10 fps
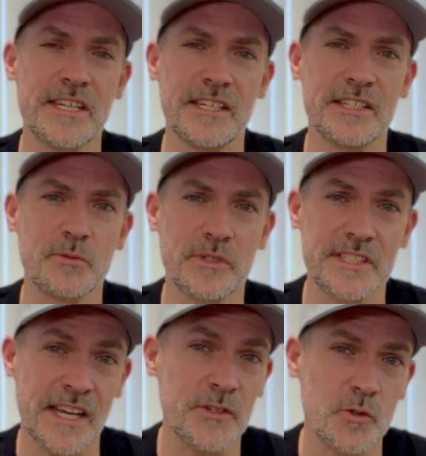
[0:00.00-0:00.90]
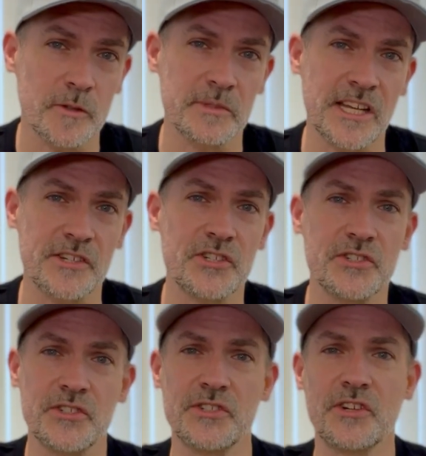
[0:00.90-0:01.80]
is with sexual
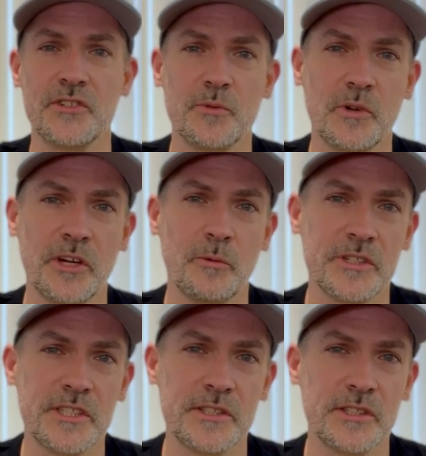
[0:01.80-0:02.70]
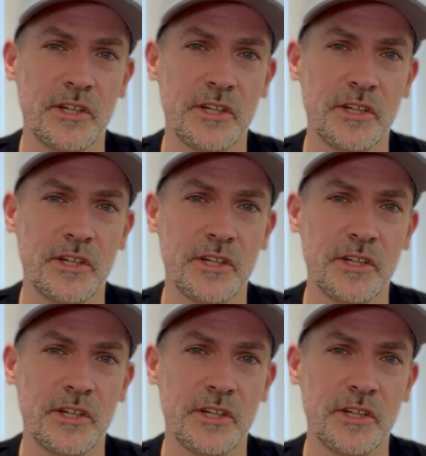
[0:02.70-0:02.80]
obsessions. You start to worry, what's